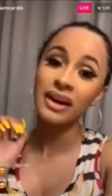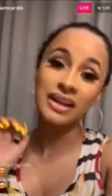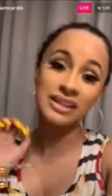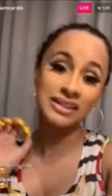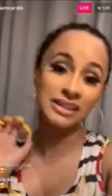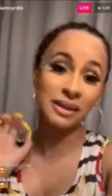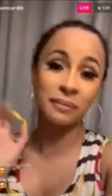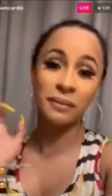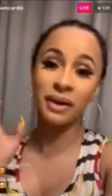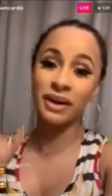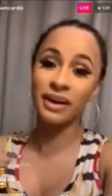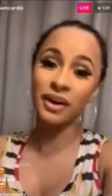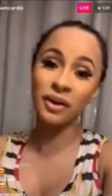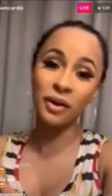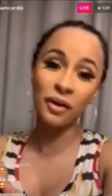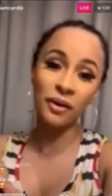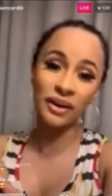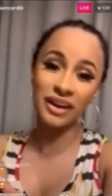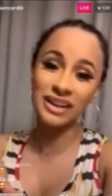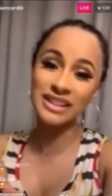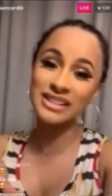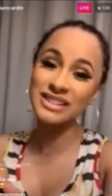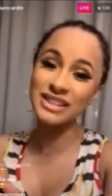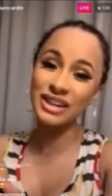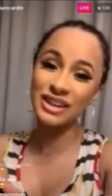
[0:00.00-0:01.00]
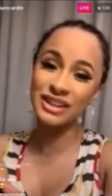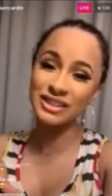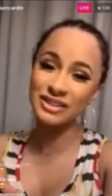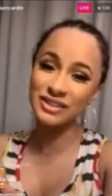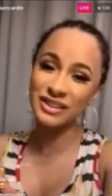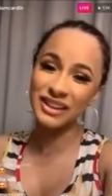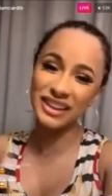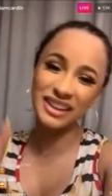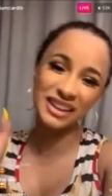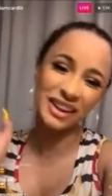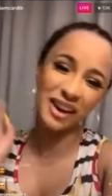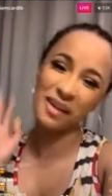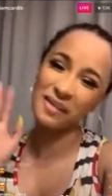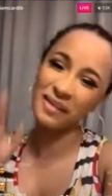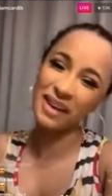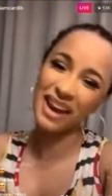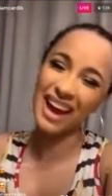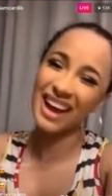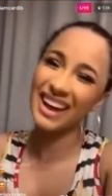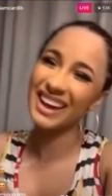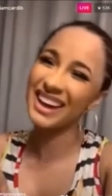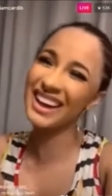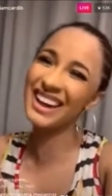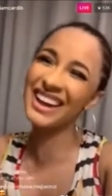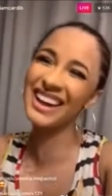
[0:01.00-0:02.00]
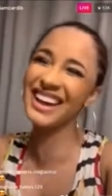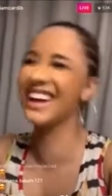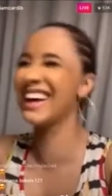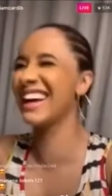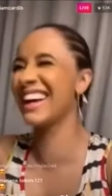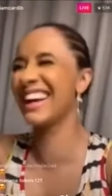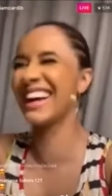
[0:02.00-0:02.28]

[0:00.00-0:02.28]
cause I'm gonna go get surgery. No, I'm lying.